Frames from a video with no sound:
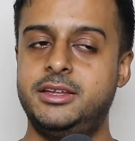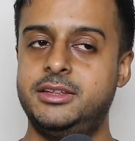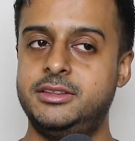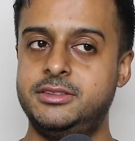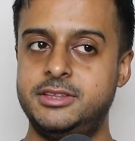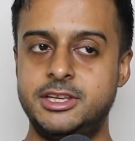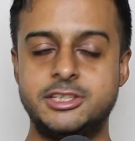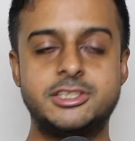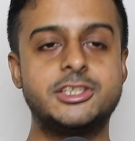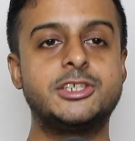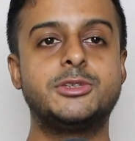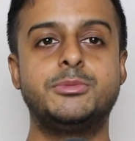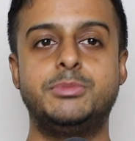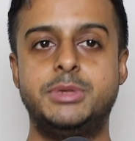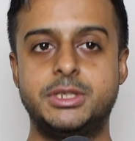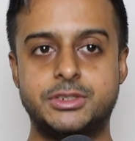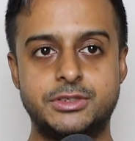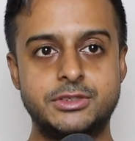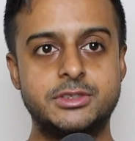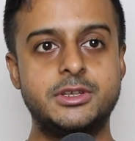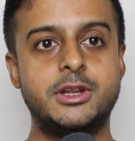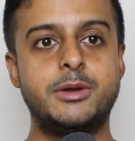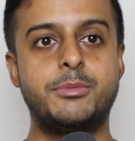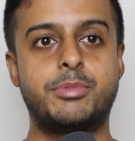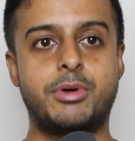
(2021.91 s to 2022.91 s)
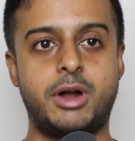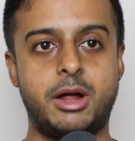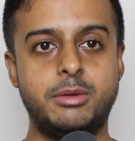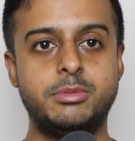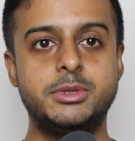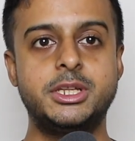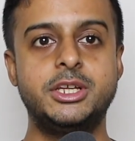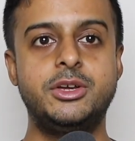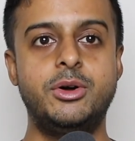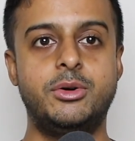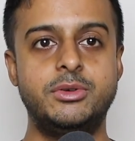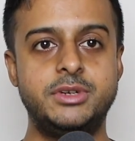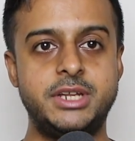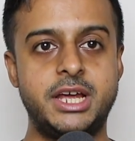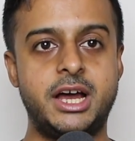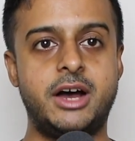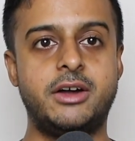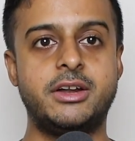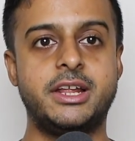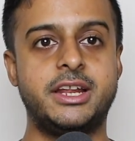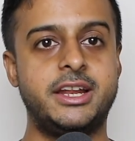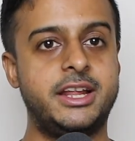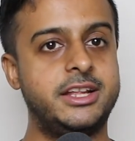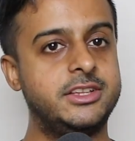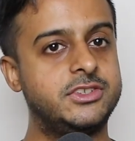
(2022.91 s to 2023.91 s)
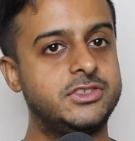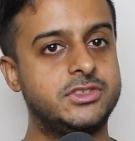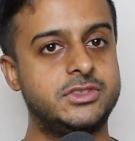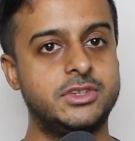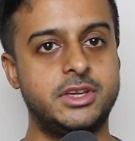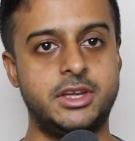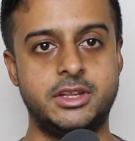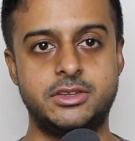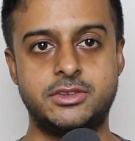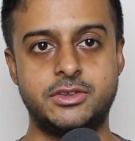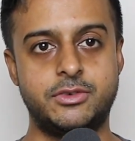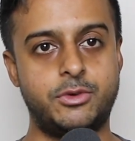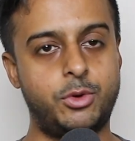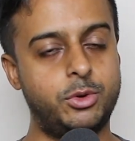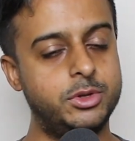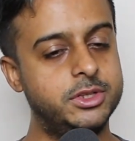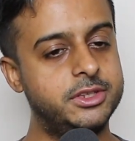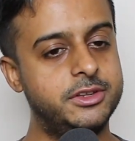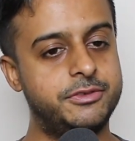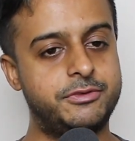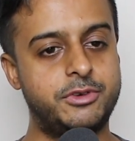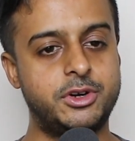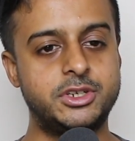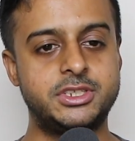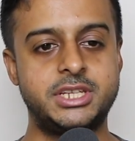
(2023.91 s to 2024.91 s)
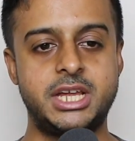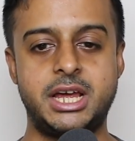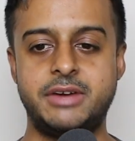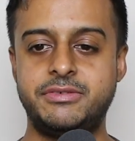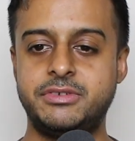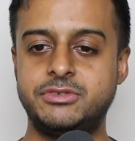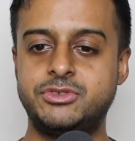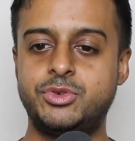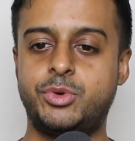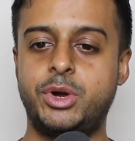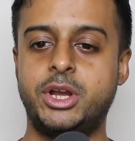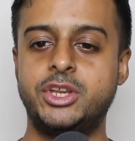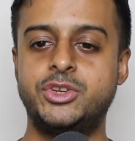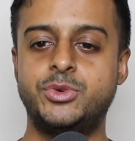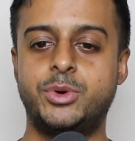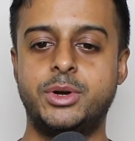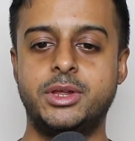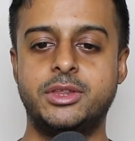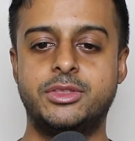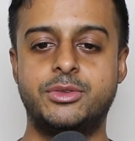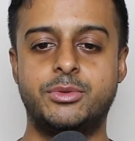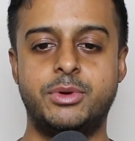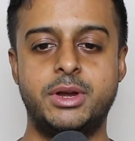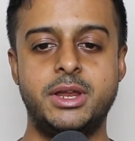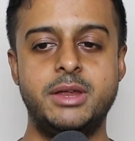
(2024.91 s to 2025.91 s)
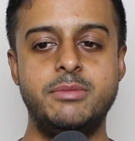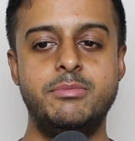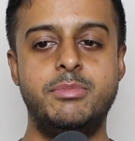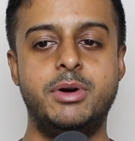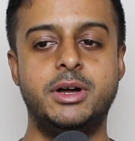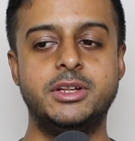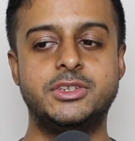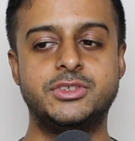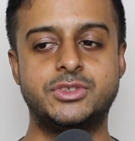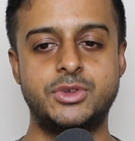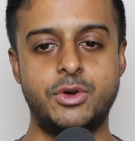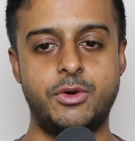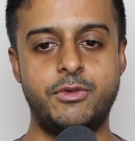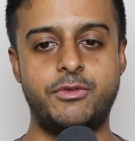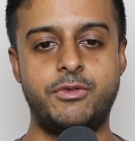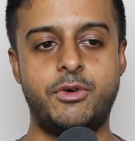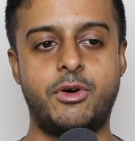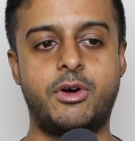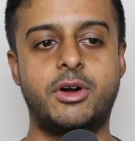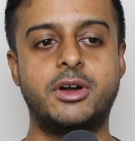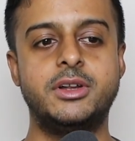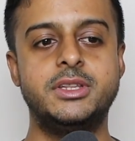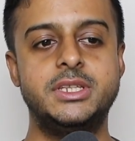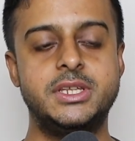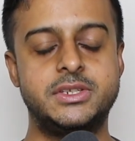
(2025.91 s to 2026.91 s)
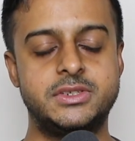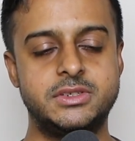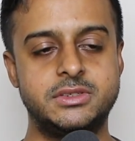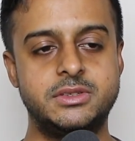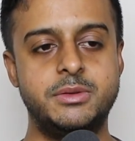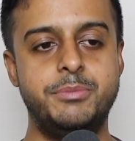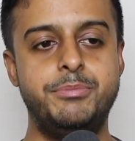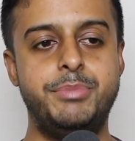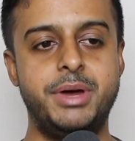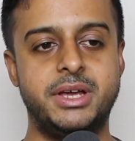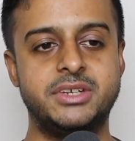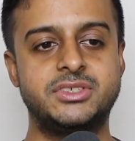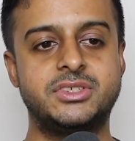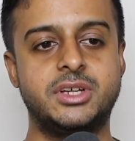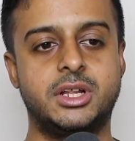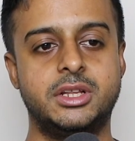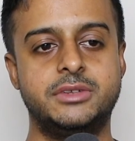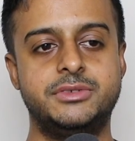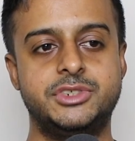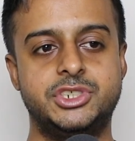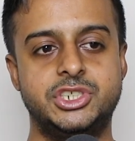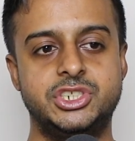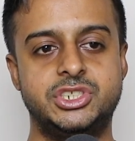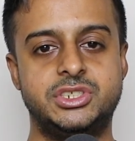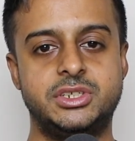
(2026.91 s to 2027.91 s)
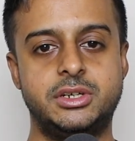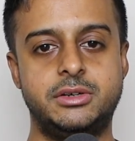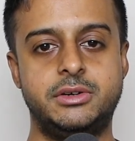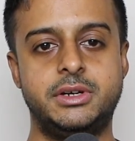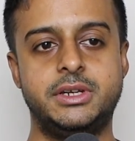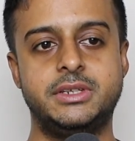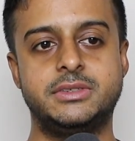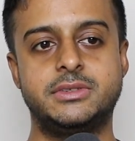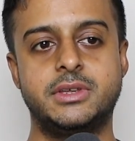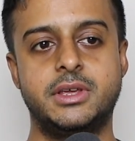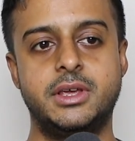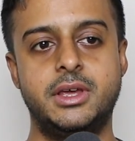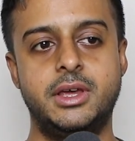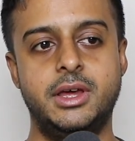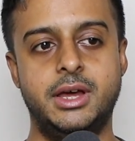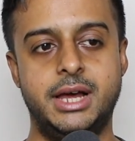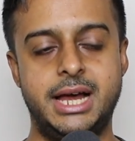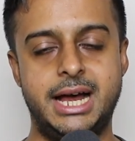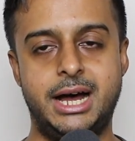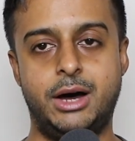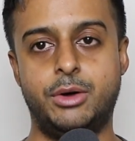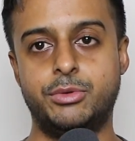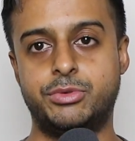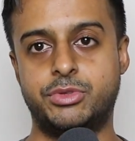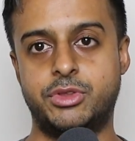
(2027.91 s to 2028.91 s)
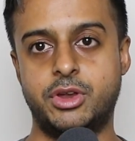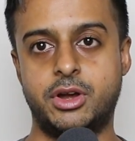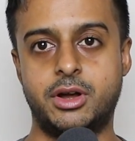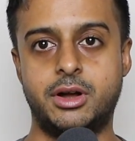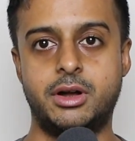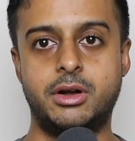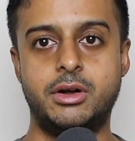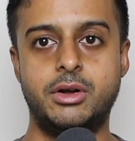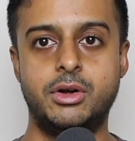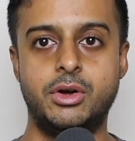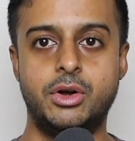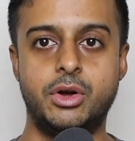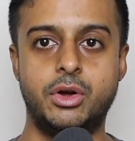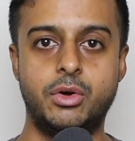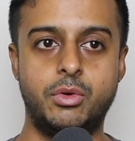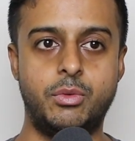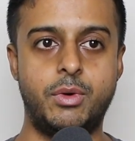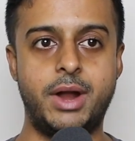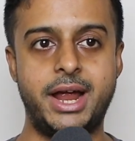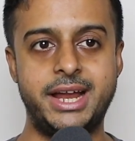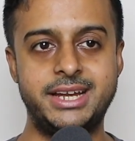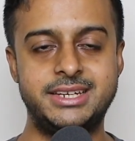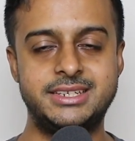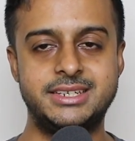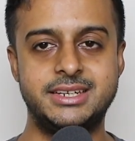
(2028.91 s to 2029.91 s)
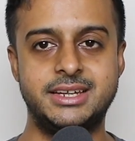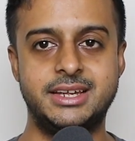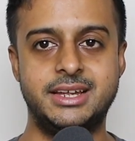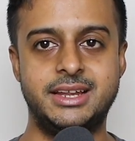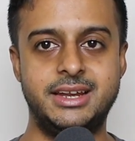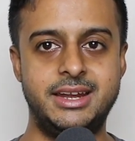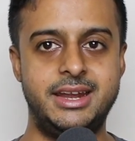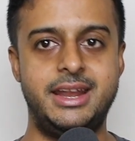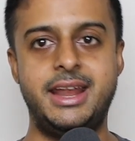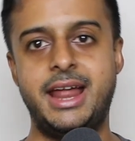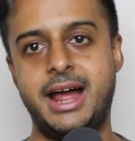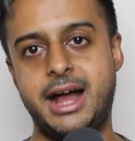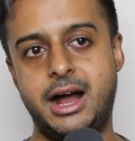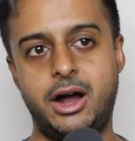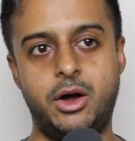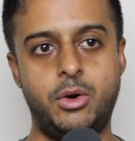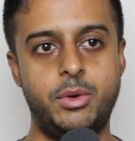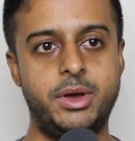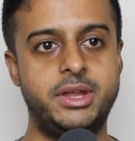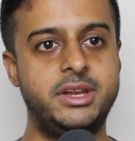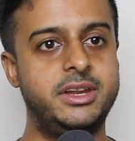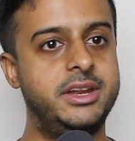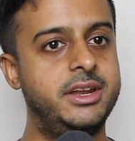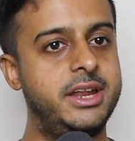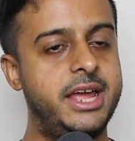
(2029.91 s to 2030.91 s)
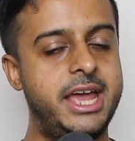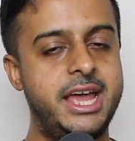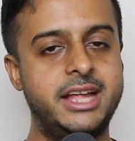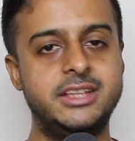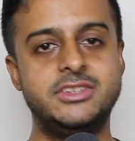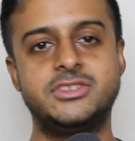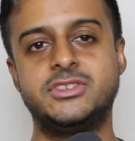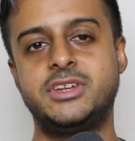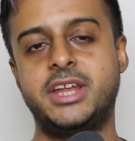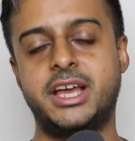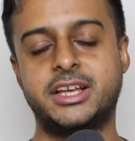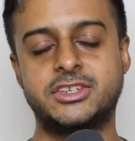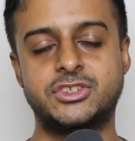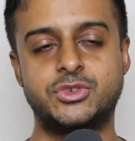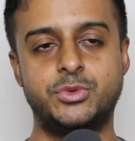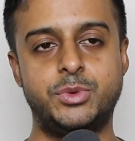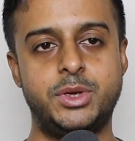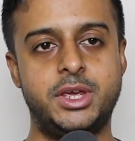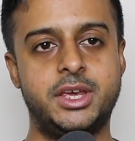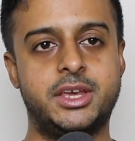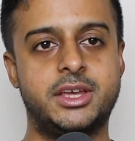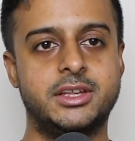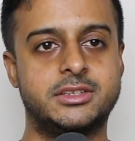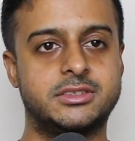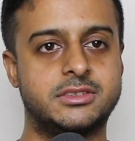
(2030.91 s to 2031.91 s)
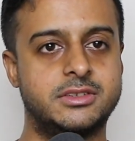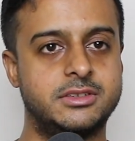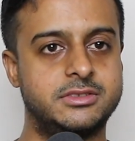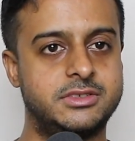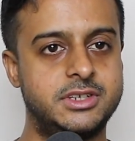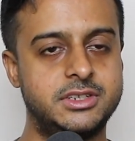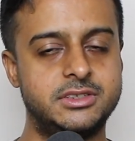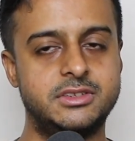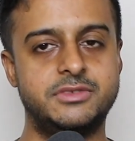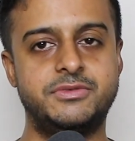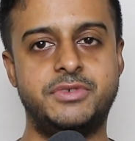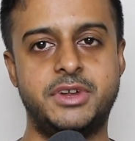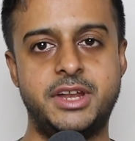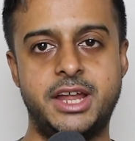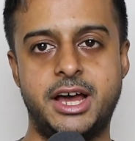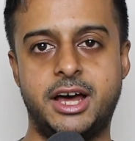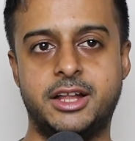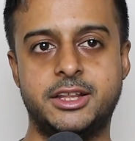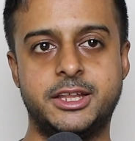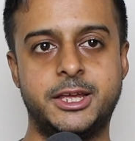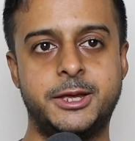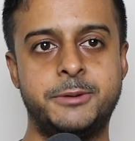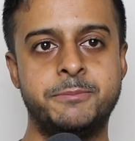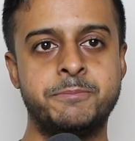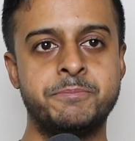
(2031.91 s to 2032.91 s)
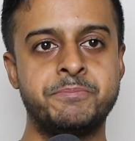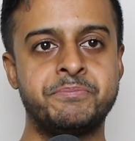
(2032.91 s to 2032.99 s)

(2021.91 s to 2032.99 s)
This is going to probably go down, and it's only the first half of 2023, but so far this is the best television series out there right now. And it ends next week. It's the season finale.